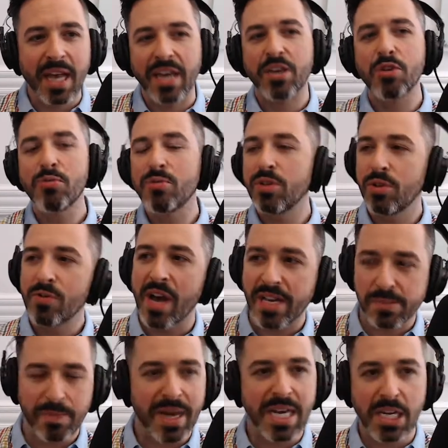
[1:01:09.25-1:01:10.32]
Like you
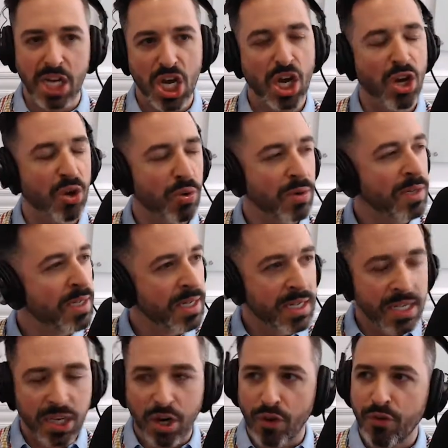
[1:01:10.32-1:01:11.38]
guys might know,
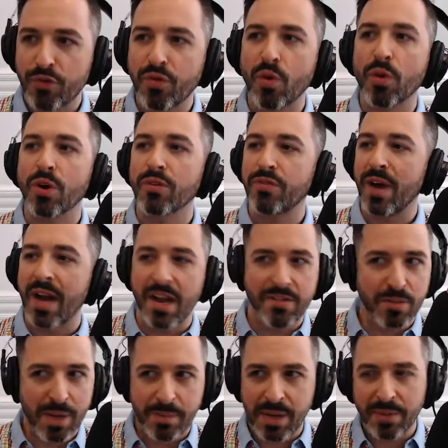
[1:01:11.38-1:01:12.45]
4 or
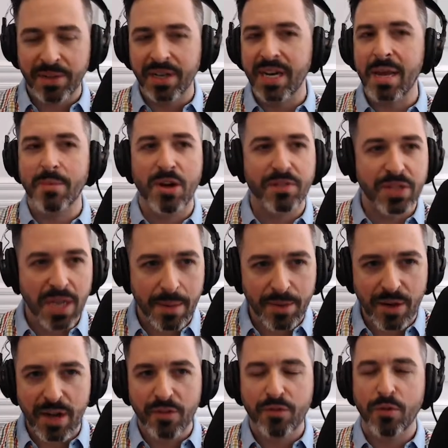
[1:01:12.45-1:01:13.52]
5, you might be able to name off the top of
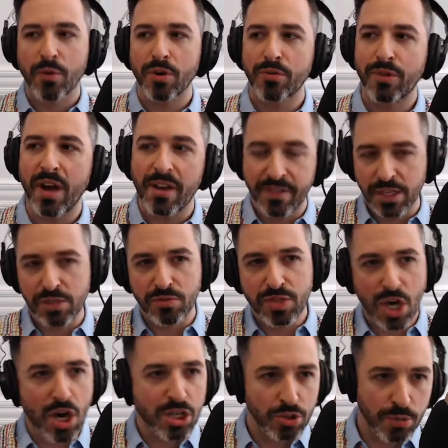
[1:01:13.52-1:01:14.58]
your head 4 or 5 because you
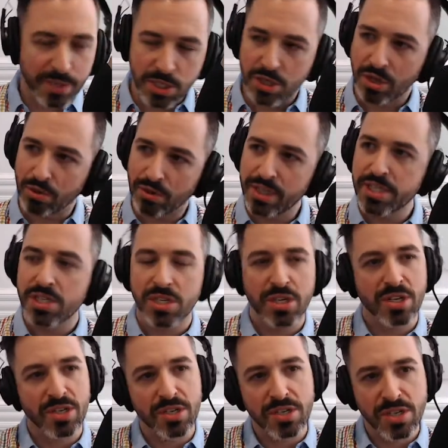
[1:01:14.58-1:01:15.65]
talked to a bunch of your
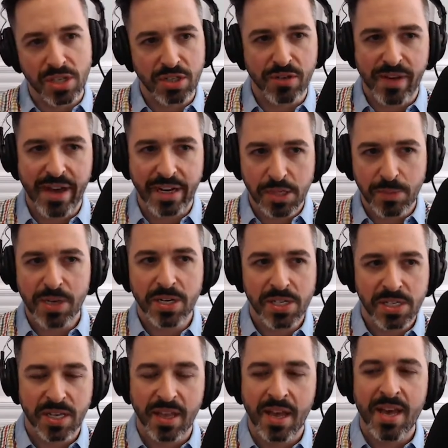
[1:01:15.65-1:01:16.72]
listeners and you had
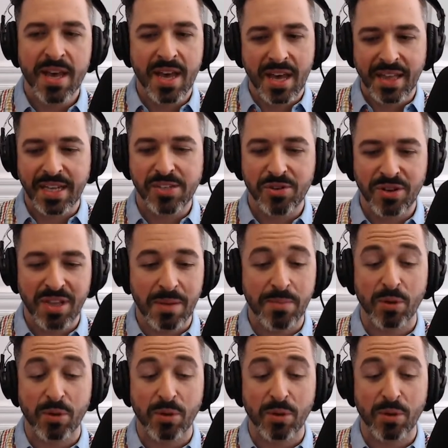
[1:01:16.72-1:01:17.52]
experience and that sort of thing.